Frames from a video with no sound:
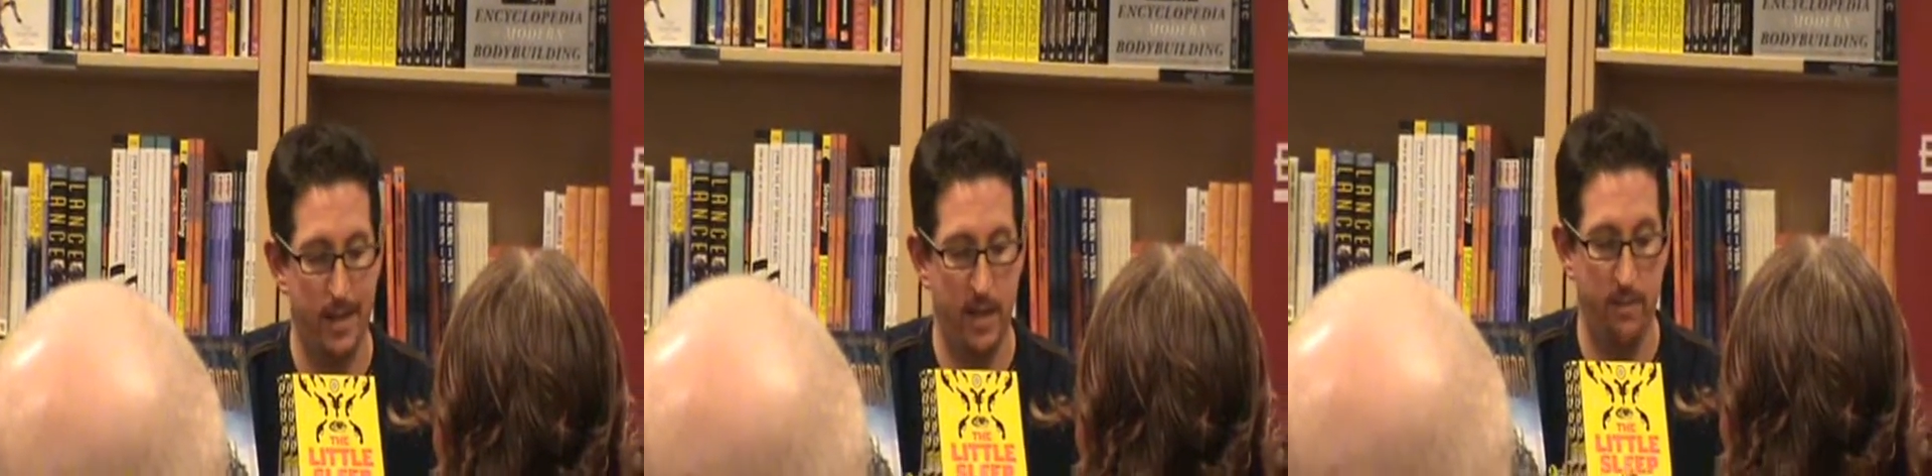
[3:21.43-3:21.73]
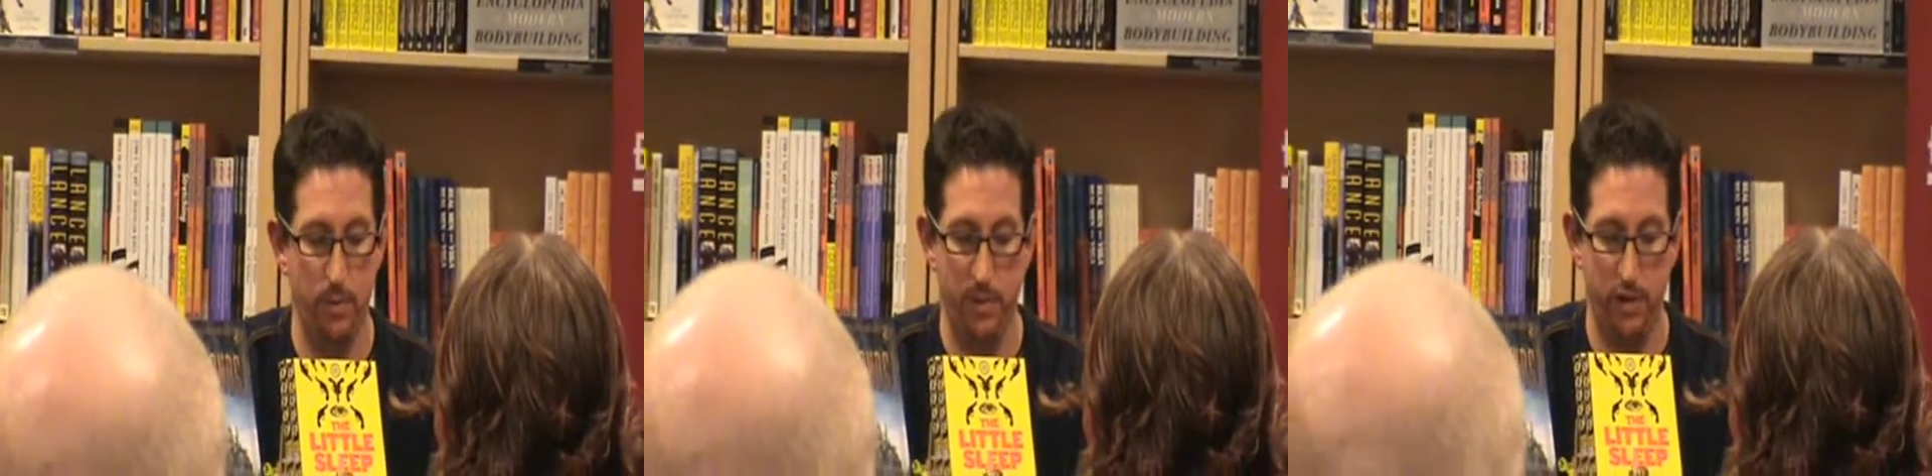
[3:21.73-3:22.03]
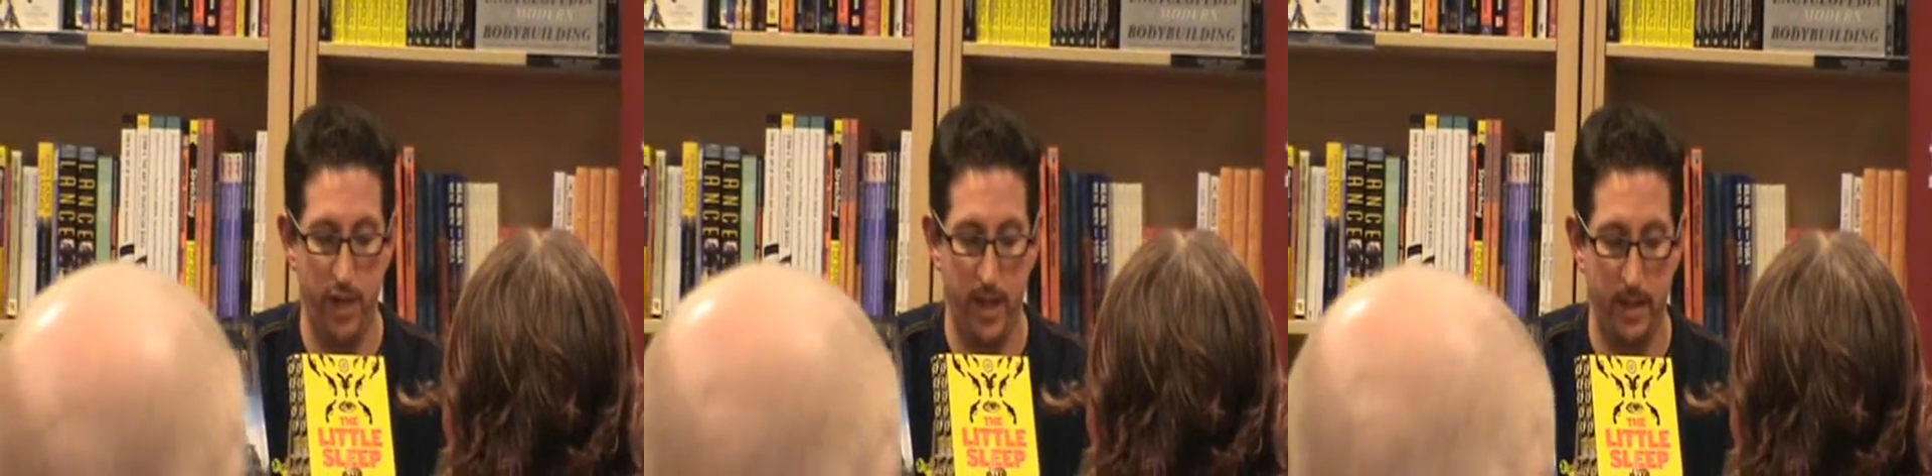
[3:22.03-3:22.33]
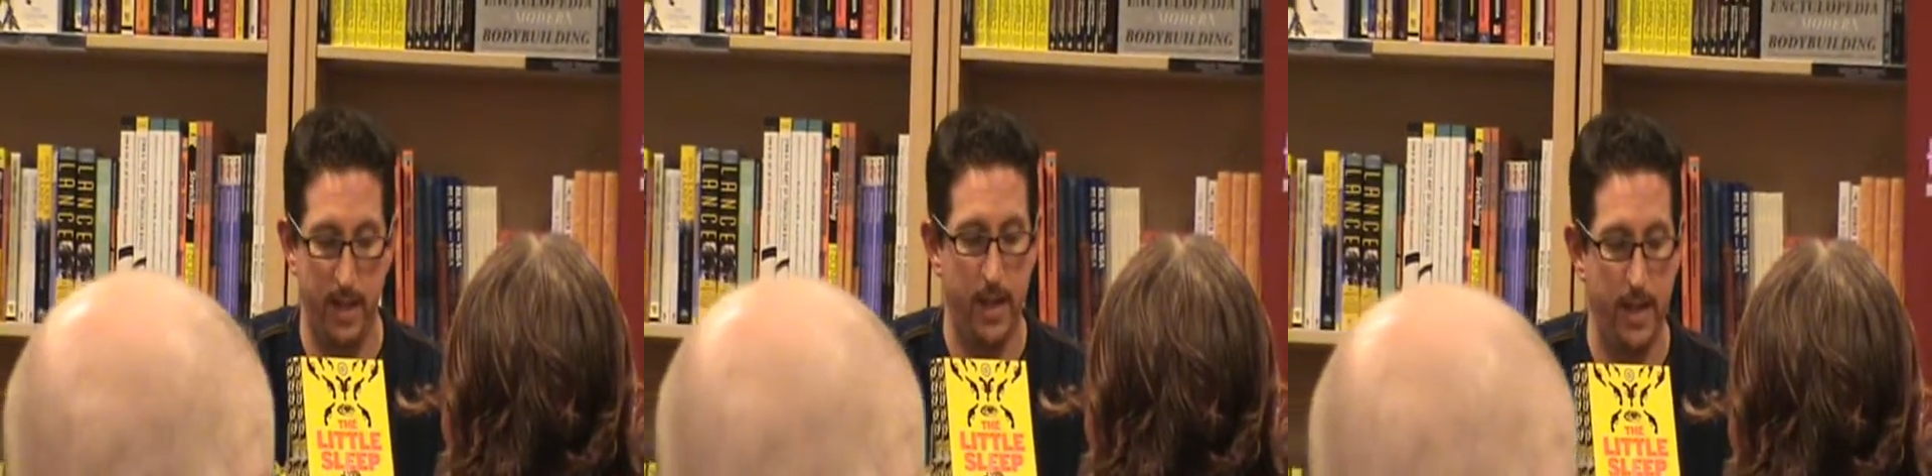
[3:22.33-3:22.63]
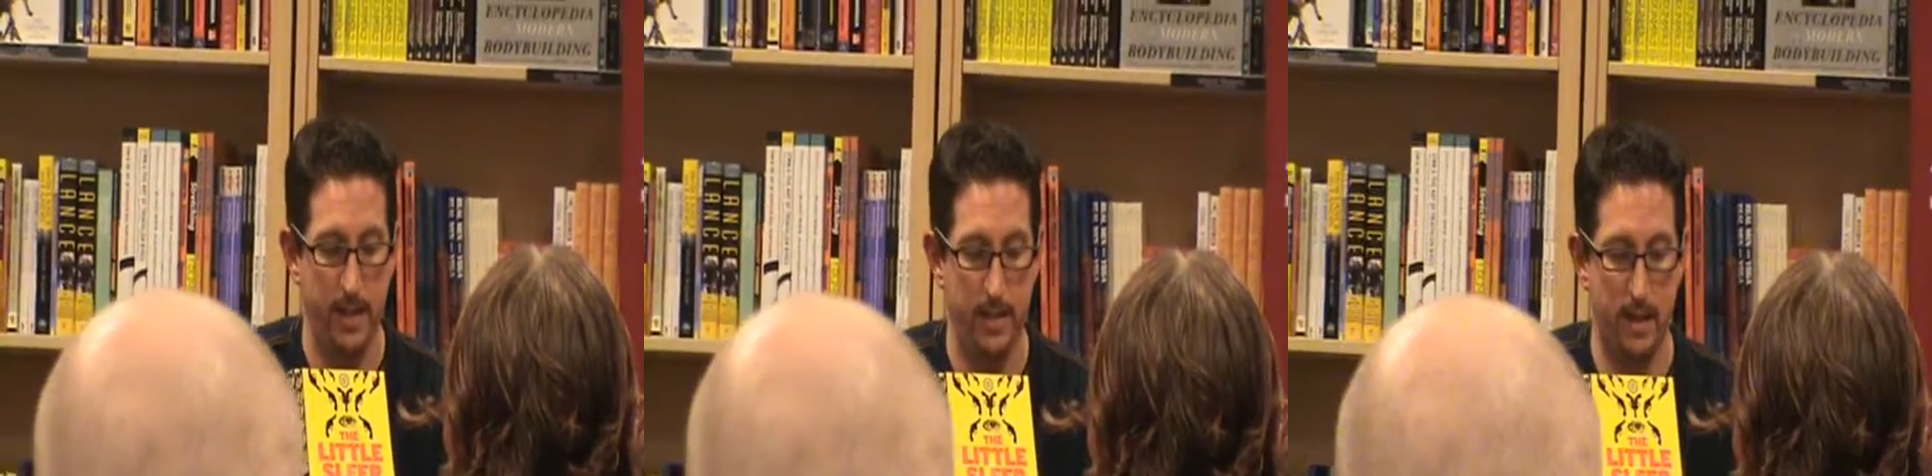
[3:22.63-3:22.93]
It's heavy with shit,
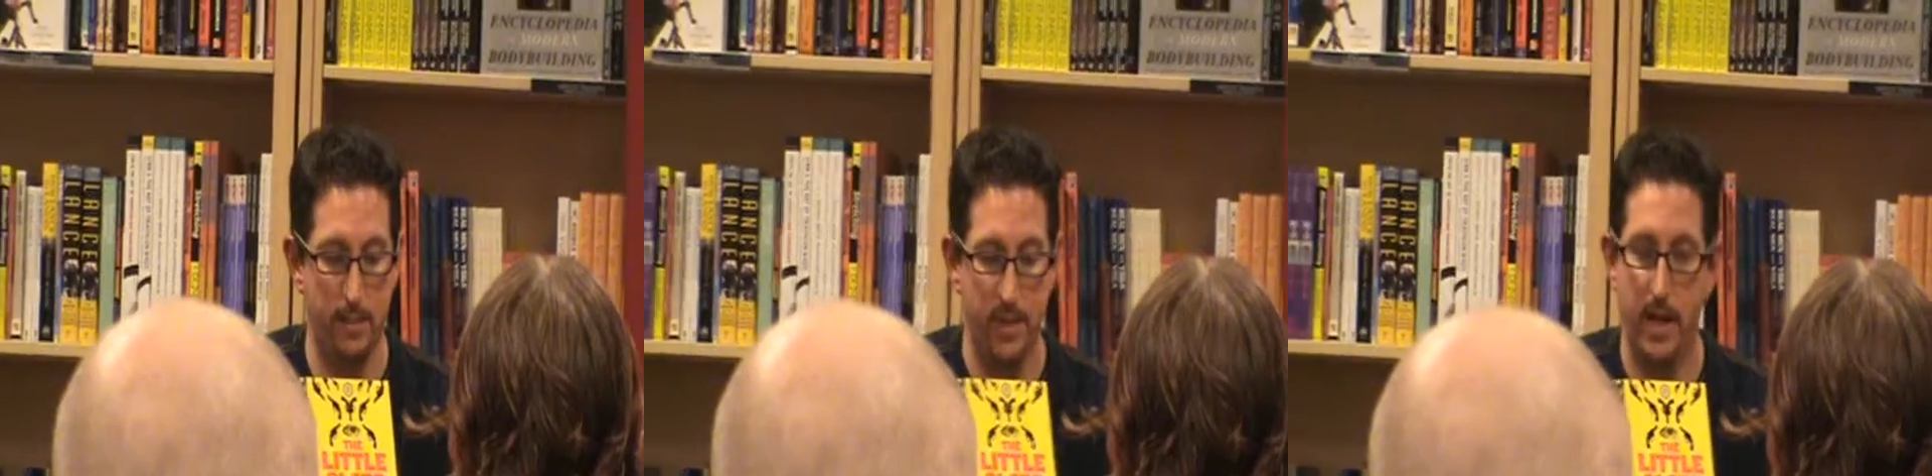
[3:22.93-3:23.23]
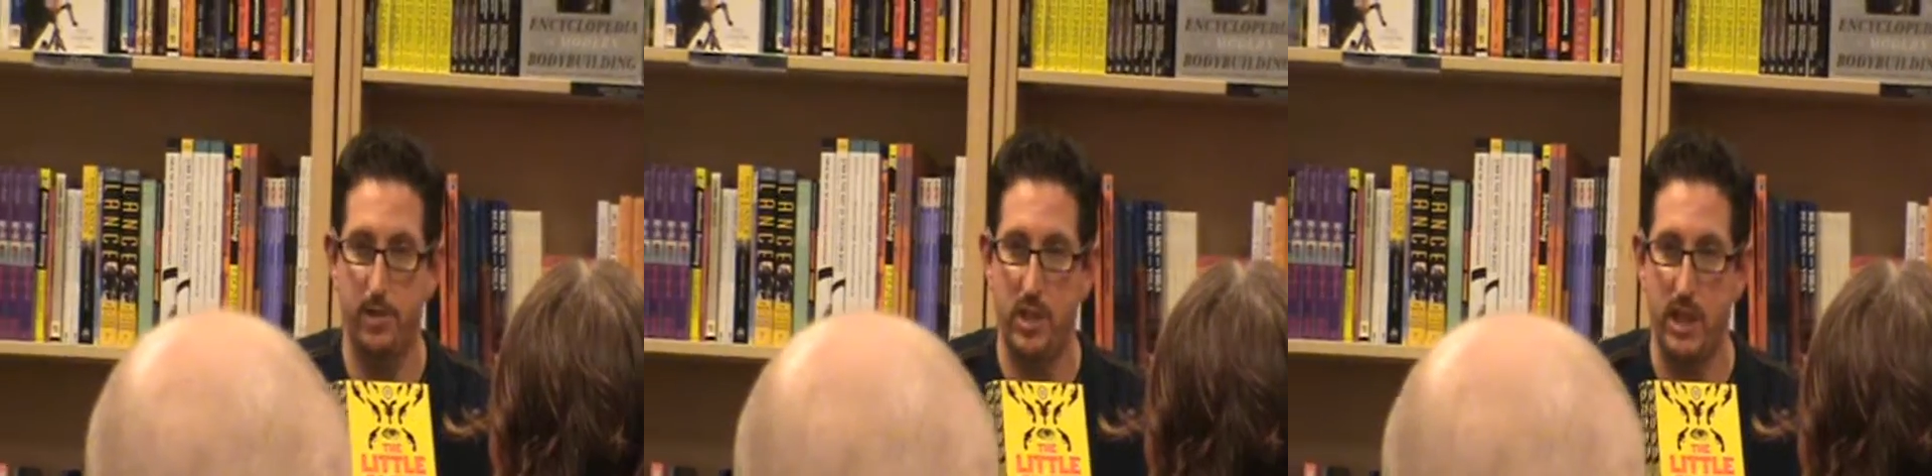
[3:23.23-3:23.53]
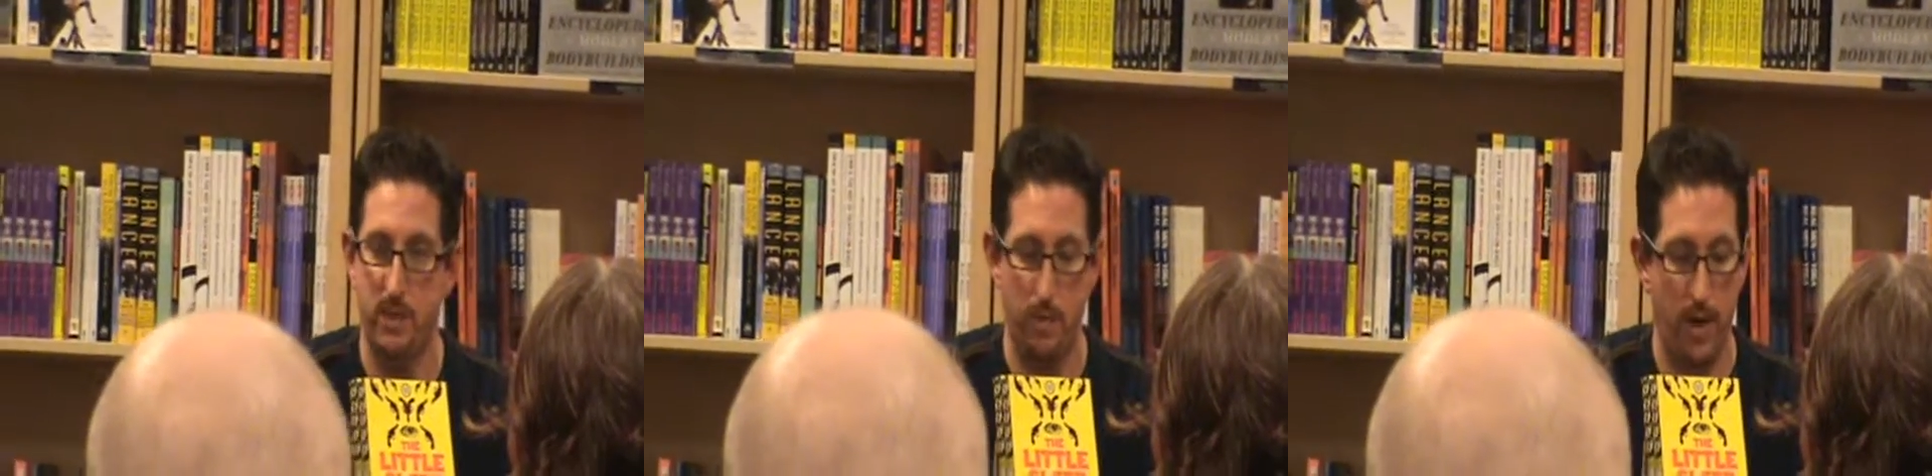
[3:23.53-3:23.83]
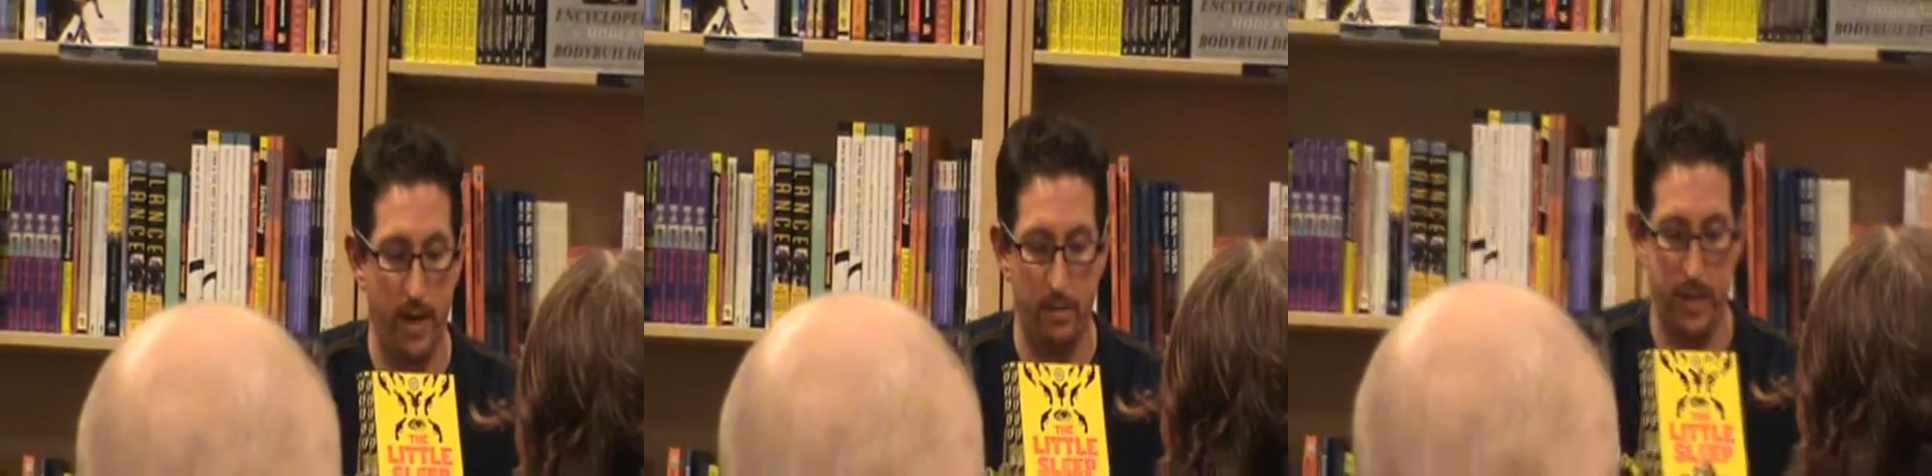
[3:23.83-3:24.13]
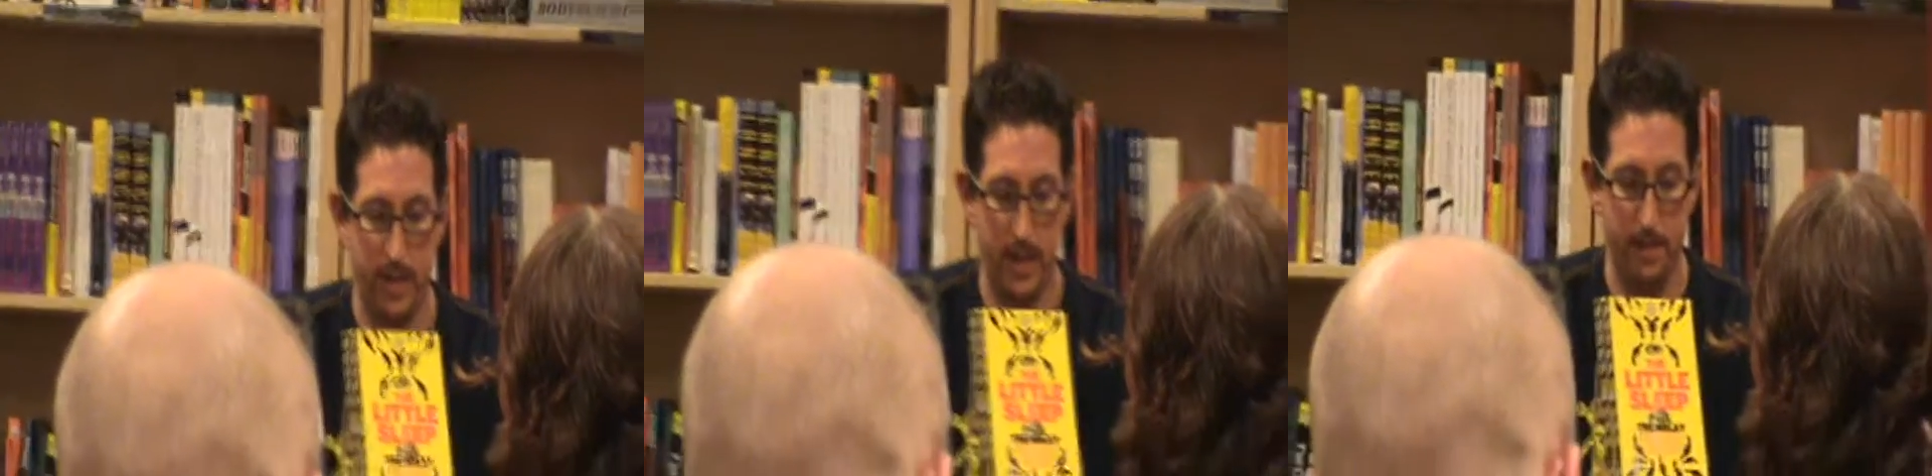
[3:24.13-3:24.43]
and he dumps it out same spot
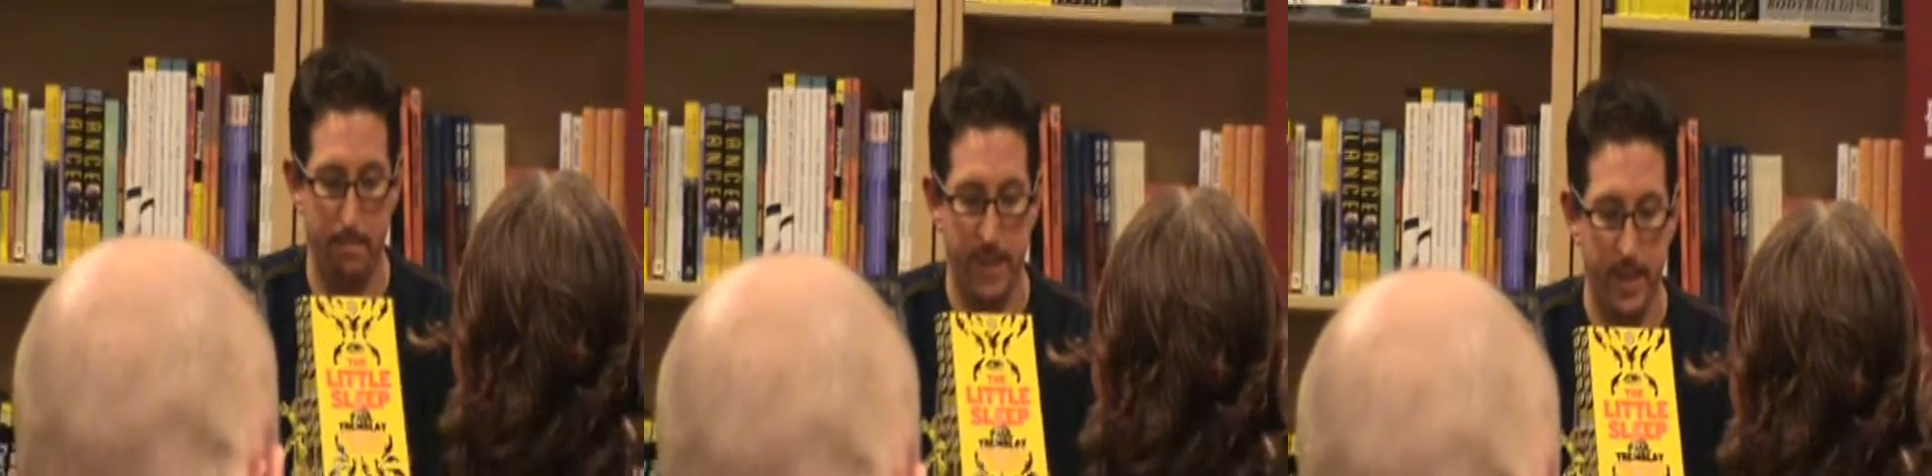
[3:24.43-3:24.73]
every time.